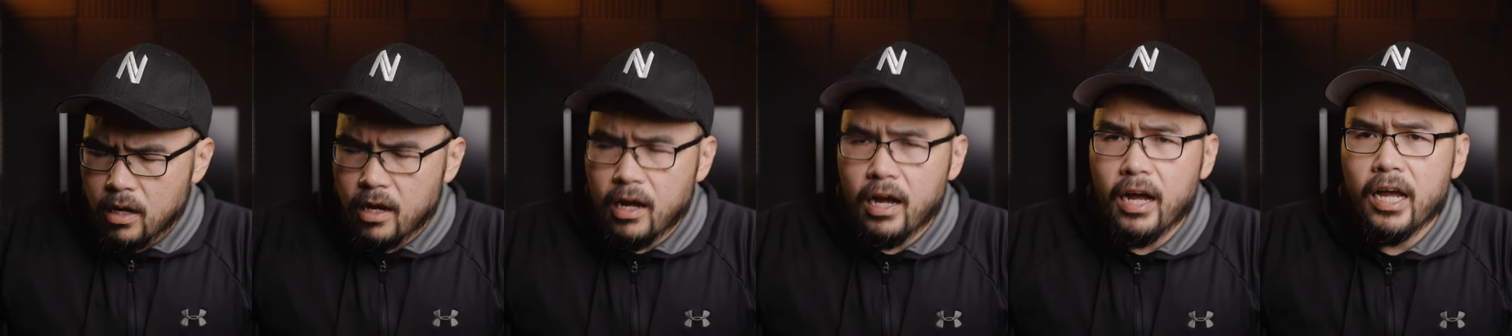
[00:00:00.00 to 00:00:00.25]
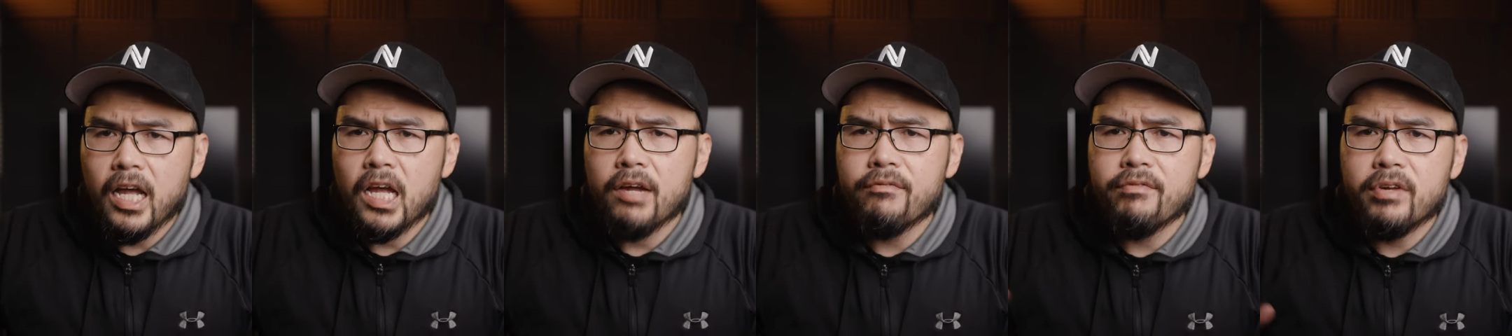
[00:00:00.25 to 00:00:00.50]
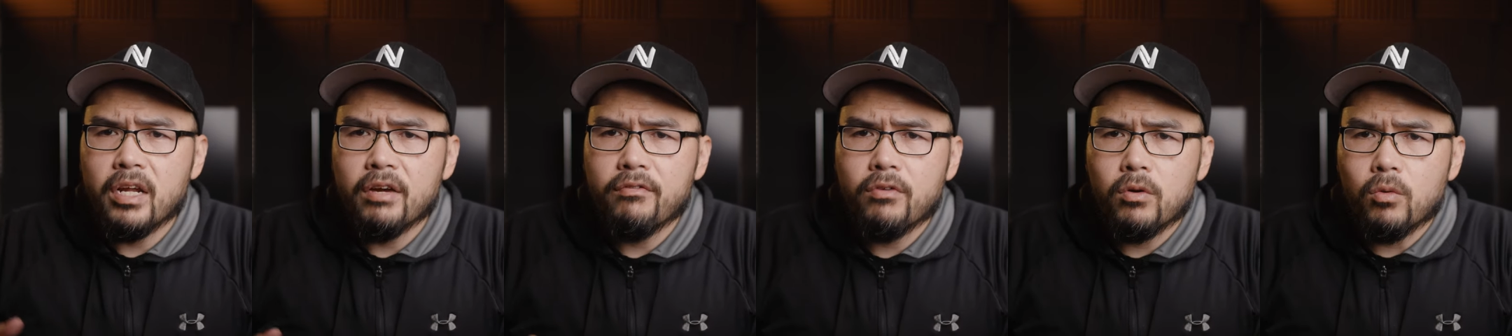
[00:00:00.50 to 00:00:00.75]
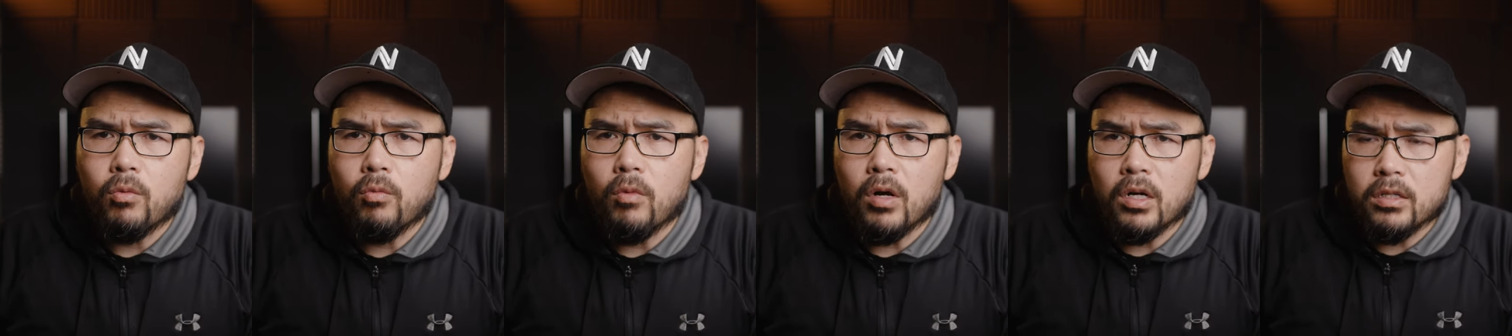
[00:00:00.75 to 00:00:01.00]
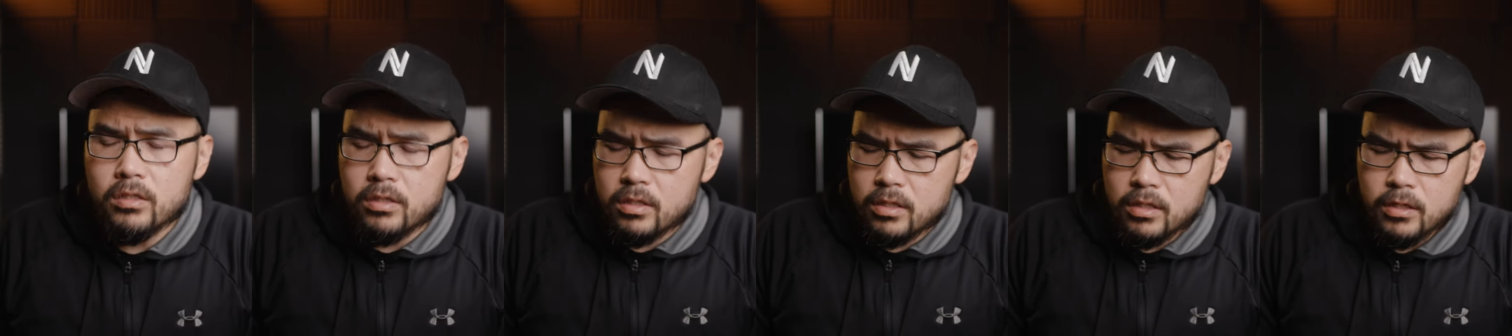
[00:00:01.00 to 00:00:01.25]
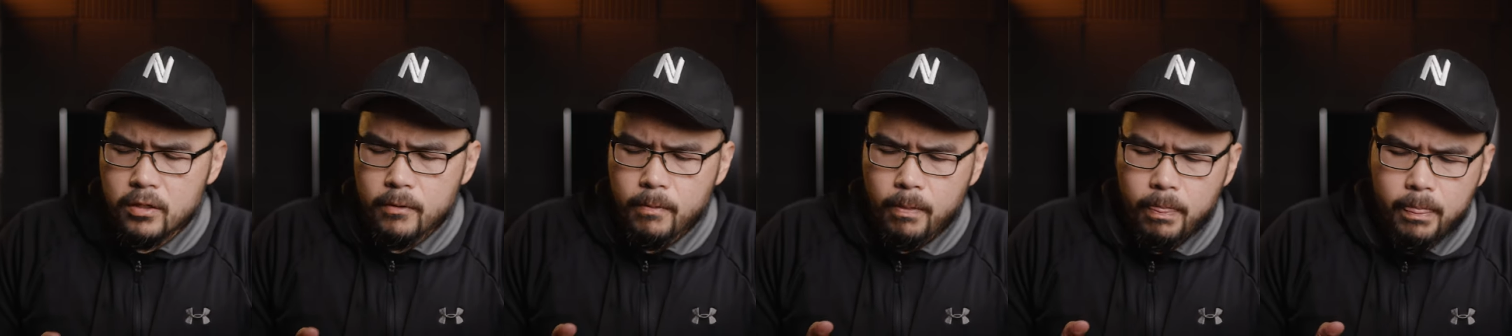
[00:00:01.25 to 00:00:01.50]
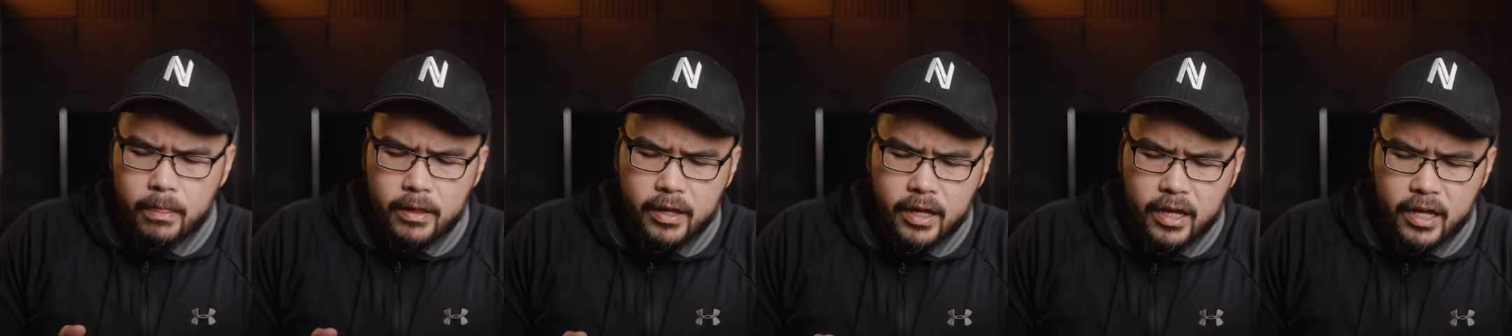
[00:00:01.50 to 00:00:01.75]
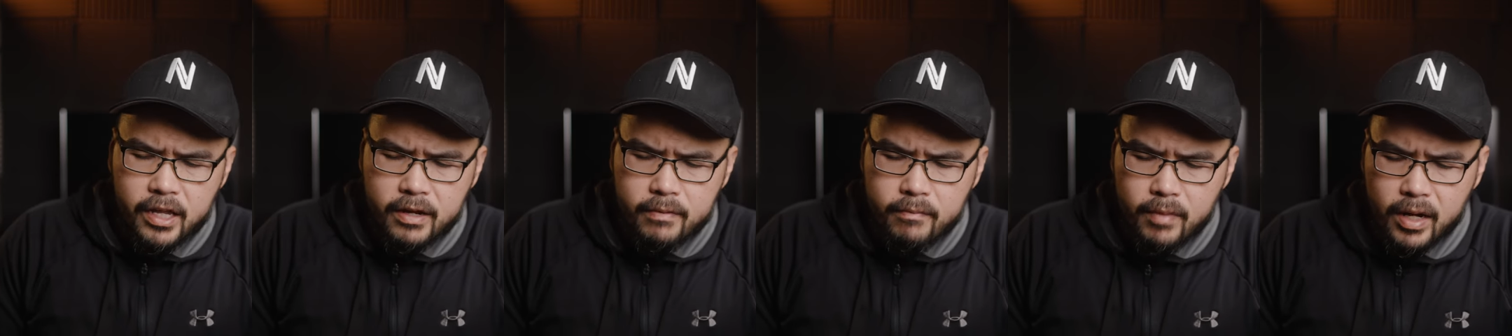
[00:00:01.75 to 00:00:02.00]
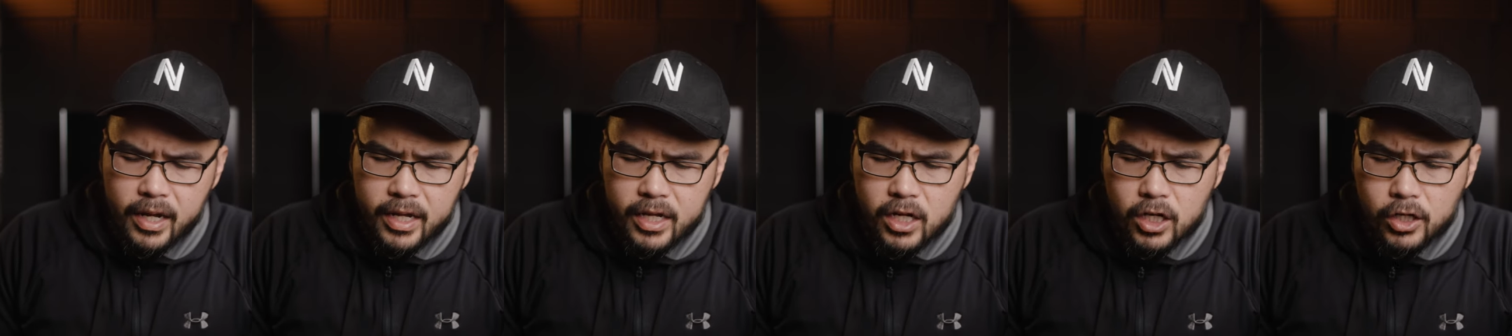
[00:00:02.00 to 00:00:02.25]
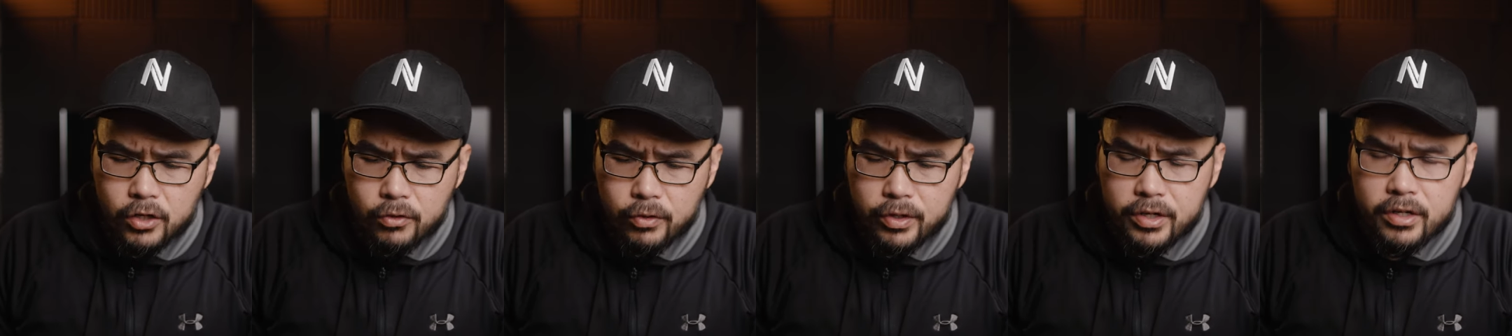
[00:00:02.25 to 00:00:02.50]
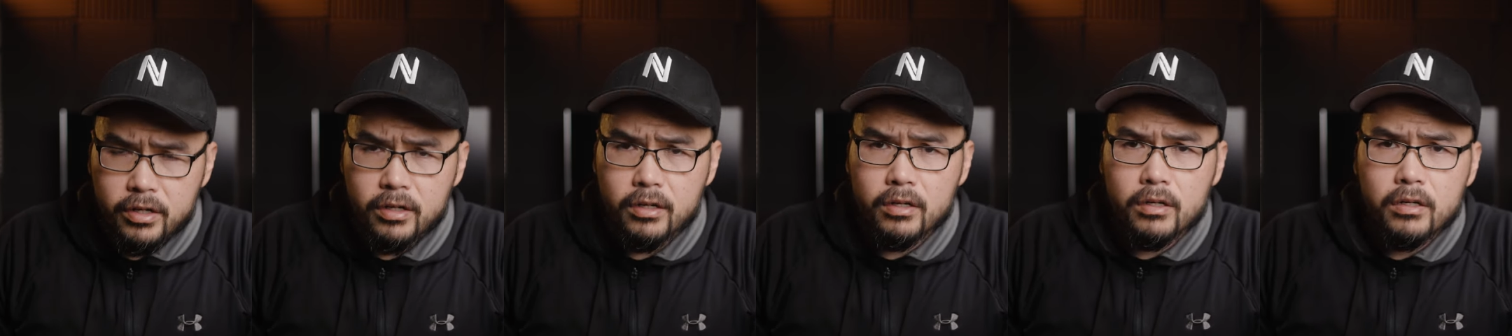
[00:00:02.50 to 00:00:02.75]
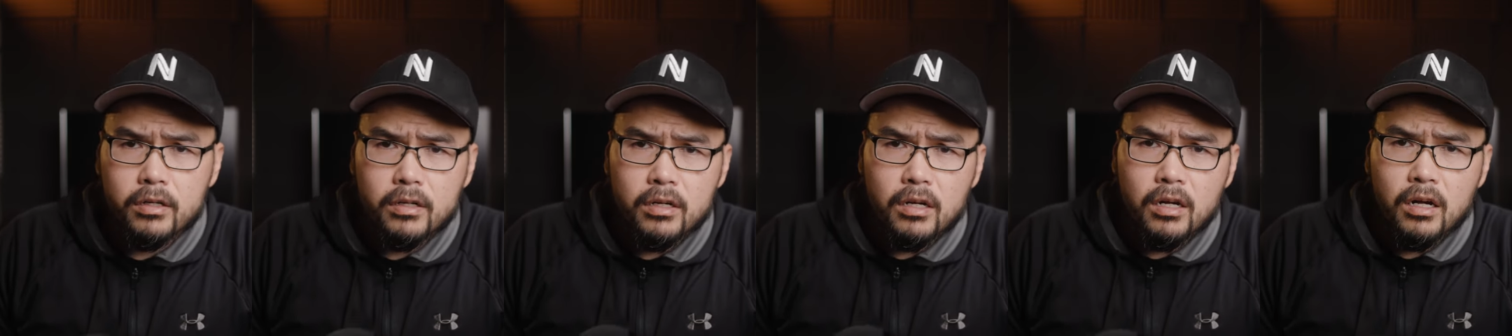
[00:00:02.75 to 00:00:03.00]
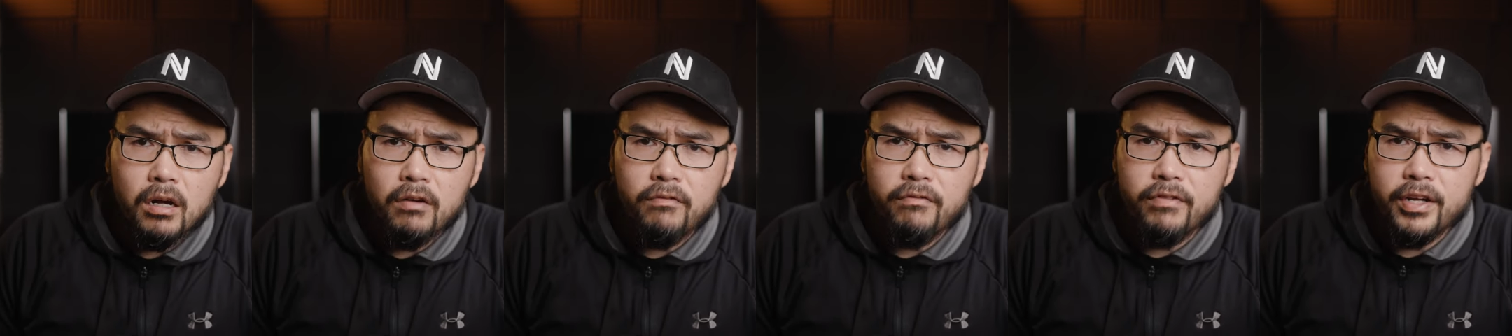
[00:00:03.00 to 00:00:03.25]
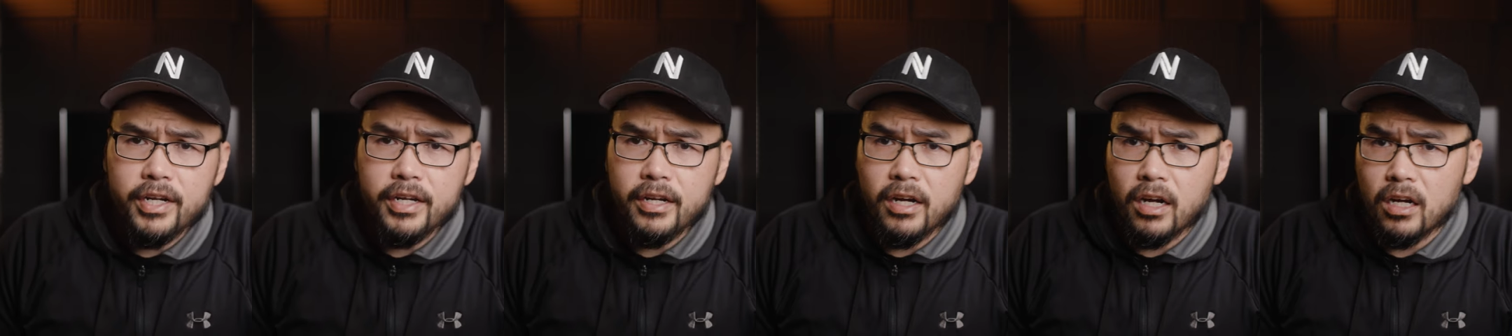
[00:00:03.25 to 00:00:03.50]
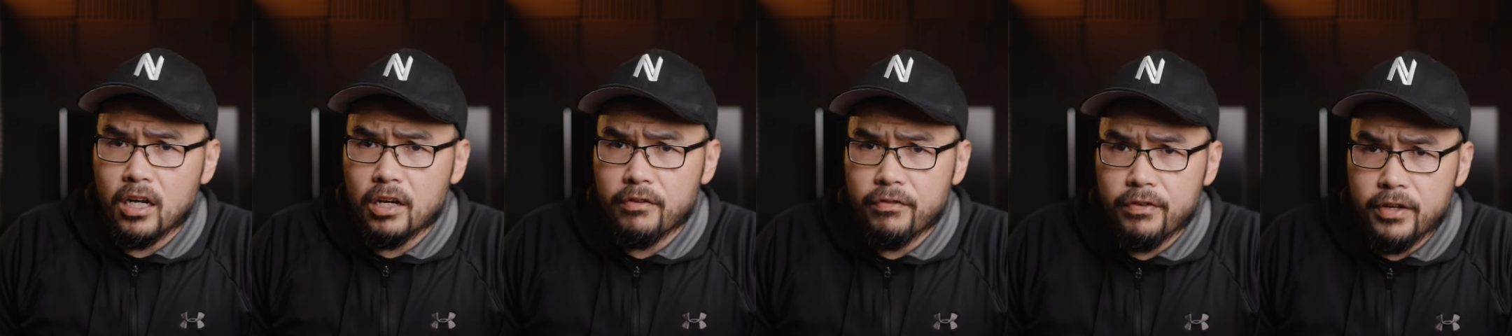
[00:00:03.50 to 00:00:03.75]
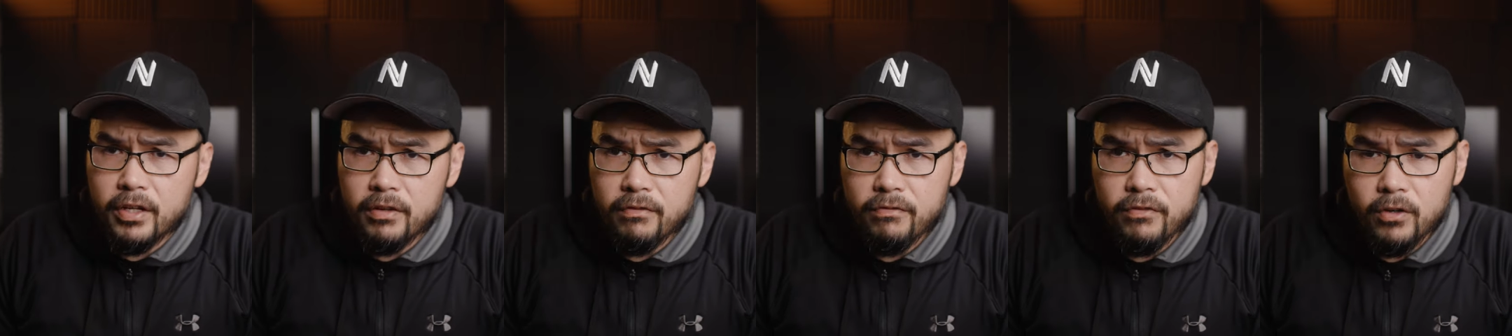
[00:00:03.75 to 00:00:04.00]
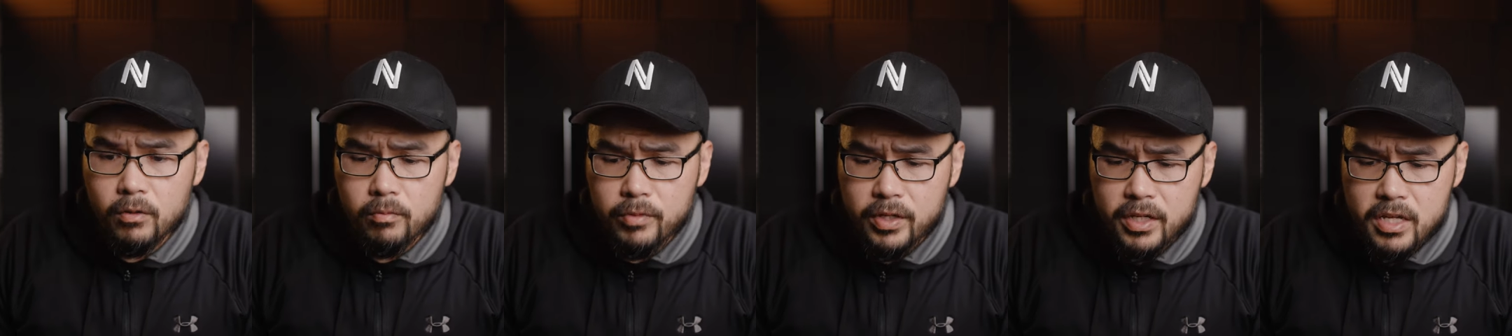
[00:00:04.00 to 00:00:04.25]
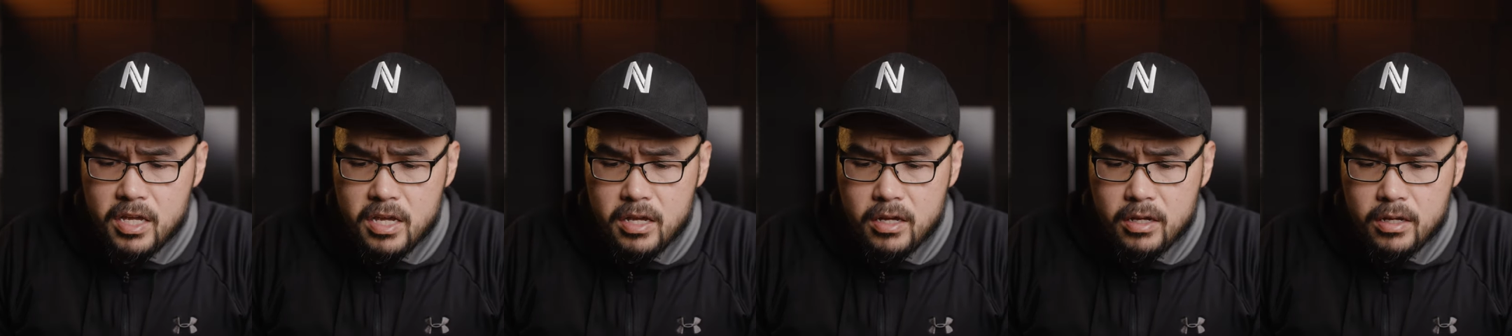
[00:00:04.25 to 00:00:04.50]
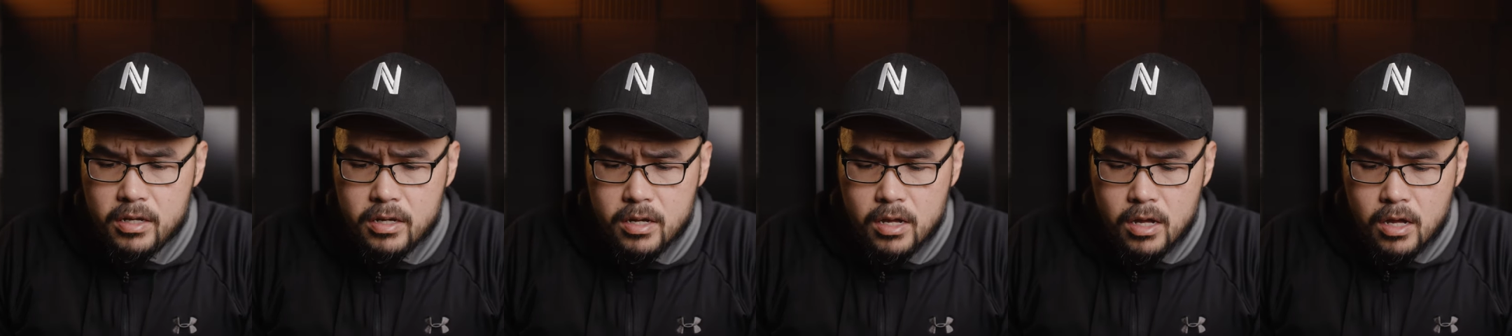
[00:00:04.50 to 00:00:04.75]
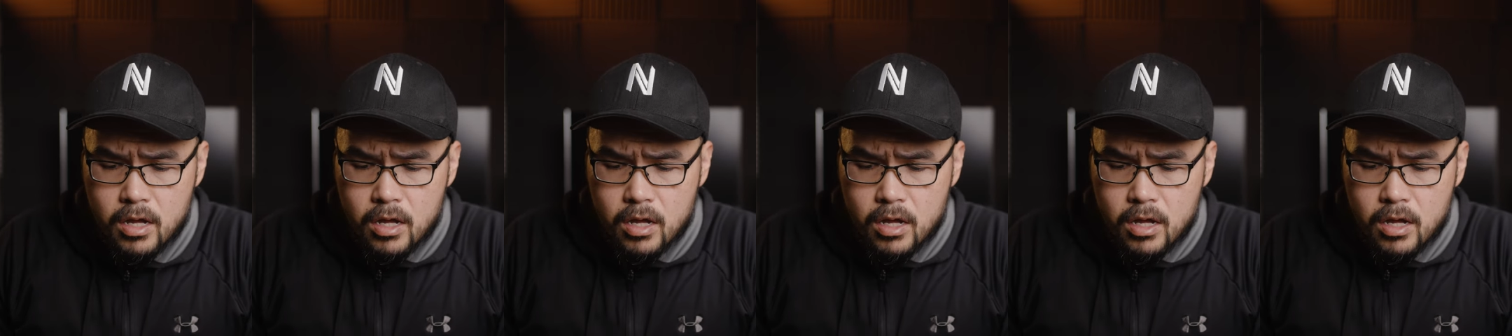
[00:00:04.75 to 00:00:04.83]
I have never once in my career of videography and filmmaking